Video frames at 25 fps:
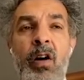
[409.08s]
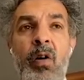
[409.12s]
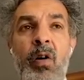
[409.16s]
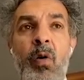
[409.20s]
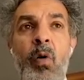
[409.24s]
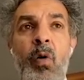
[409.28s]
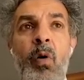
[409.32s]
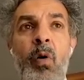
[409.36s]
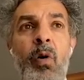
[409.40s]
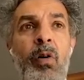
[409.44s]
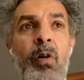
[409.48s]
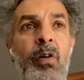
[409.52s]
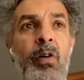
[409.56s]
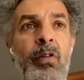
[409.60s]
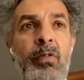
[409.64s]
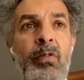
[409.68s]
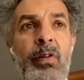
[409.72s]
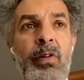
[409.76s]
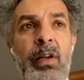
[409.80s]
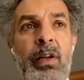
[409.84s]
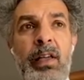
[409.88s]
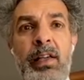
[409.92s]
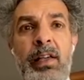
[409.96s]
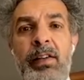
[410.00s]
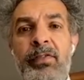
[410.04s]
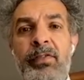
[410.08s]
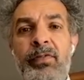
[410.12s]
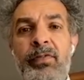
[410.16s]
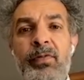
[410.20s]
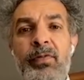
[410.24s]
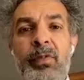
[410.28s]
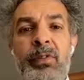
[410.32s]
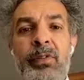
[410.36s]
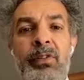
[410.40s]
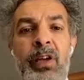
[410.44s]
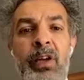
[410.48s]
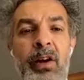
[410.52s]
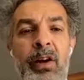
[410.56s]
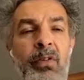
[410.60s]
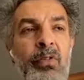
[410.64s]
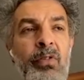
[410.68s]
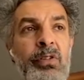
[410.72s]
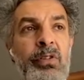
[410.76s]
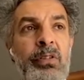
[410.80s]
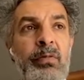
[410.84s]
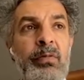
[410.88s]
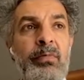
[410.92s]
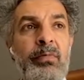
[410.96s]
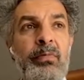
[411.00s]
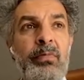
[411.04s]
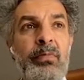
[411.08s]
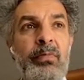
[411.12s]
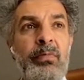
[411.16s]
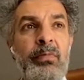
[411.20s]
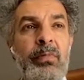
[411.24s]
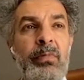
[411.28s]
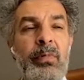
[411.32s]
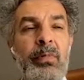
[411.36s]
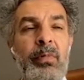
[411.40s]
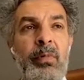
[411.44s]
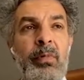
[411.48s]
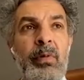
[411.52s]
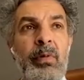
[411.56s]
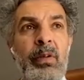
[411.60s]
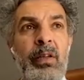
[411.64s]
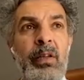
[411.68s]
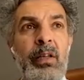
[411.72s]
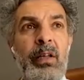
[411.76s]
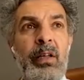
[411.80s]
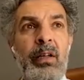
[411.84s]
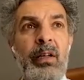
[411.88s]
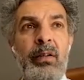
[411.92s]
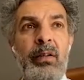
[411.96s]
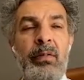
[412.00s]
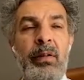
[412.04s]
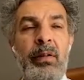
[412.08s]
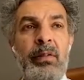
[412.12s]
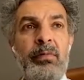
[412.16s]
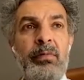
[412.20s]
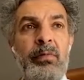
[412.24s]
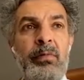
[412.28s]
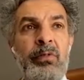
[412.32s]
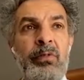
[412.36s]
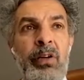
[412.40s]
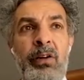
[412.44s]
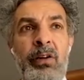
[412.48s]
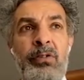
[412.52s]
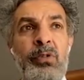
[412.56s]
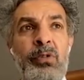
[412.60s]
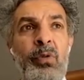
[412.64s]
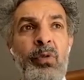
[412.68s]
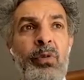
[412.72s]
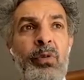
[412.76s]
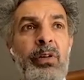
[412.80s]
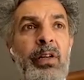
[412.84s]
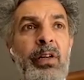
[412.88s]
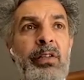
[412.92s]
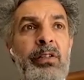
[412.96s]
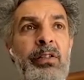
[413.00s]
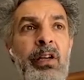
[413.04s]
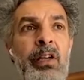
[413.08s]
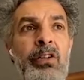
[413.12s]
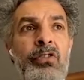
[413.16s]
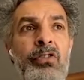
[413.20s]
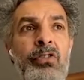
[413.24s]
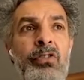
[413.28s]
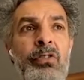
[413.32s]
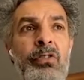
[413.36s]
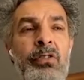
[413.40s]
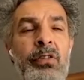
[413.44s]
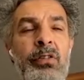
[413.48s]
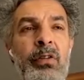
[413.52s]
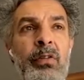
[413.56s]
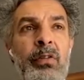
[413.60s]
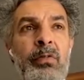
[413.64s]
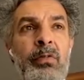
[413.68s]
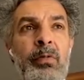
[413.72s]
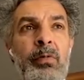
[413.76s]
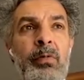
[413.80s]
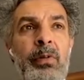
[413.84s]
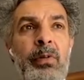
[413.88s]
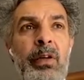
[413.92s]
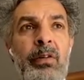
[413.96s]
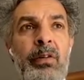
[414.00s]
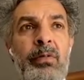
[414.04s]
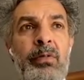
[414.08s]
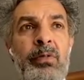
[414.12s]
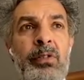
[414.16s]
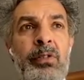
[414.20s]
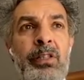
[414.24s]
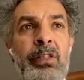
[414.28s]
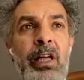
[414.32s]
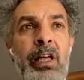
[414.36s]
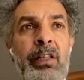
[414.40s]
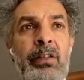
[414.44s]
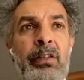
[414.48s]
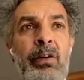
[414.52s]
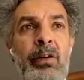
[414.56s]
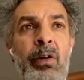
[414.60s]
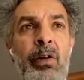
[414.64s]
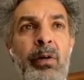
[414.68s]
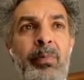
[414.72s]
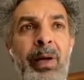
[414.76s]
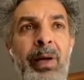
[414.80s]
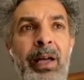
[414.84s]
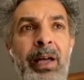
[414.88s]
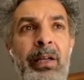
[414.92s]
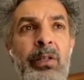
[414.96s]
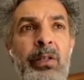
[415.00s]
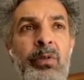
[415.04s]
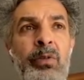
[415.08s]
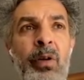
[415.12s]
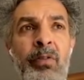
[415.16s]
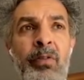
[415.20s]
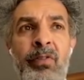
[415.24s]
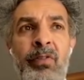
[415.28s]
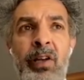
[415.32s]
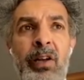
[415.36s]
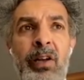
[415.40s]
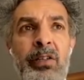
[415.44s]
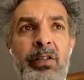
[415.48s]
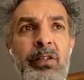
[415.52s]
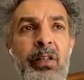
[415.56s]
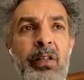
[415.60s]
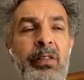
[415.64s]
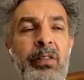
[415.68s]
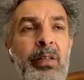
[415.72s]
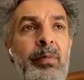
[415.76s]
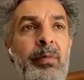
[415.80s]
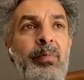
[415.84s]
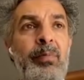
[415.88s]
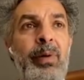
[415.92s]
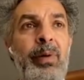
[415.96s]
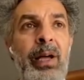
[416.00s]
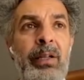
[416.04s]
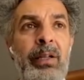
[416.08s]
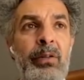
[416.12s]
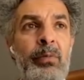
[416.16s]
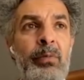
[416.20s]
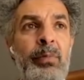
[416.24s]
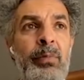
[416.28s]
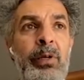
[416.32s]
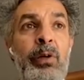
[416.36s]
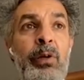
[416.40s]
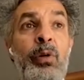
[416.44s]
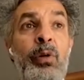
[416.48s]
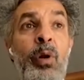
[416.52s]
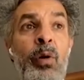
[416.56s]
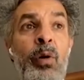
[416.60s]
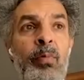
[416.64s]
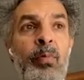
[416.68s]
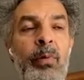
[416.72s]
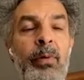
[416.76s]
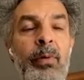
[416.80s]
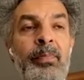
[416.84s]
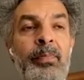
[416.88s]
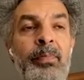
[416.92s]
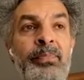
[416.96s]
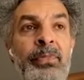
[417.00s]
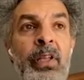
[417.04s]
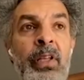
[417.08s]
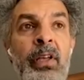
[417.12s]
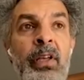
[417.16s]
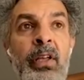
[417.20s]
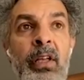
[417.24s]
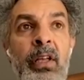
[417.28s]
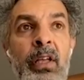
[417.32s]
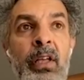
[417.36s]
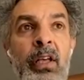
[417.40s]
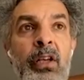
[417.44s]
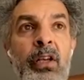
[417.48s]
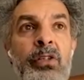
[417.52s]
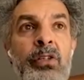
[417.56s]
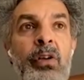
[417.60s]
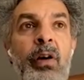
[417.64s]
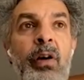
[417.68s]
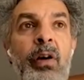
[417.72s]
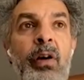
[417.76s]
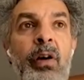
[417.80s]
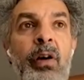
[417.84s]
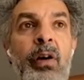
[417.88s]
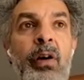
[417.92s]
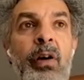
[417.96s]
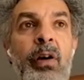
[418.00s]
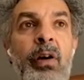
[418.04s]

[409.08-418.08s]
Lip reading: Or if terrorism and terrorist organizations can start going back into Afghanistan, the impact will be global. So